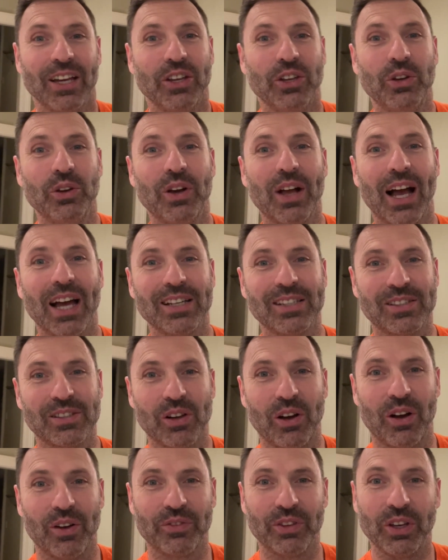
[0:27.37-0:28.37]
you guys
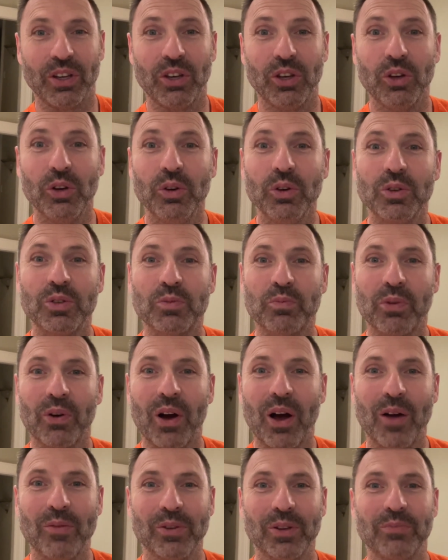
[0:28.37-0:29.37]
solved a huge
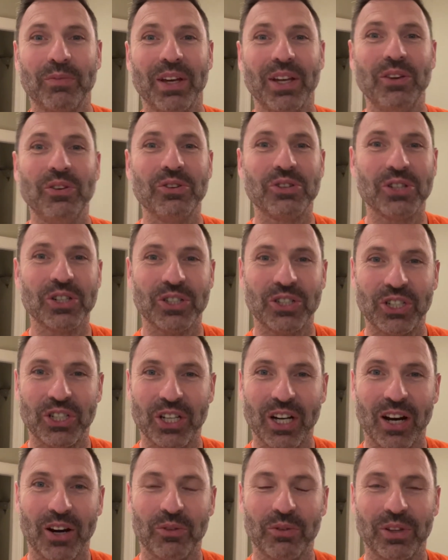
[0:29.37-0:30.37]
problem that you should
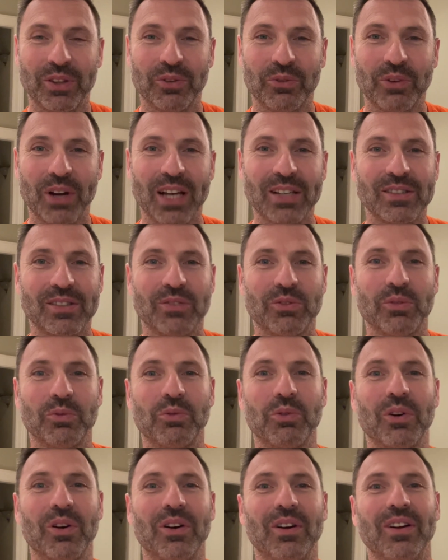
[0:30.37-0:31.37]
share with the rest of the
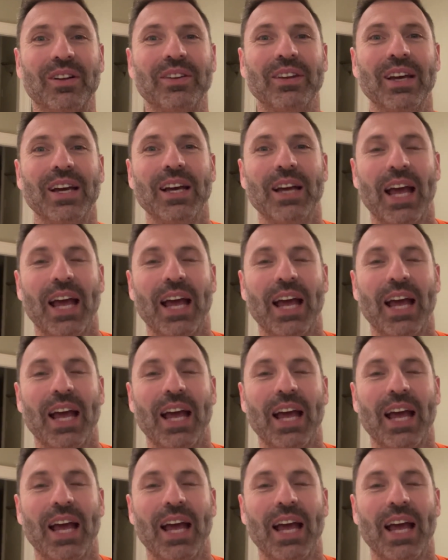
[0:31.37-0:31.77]
world.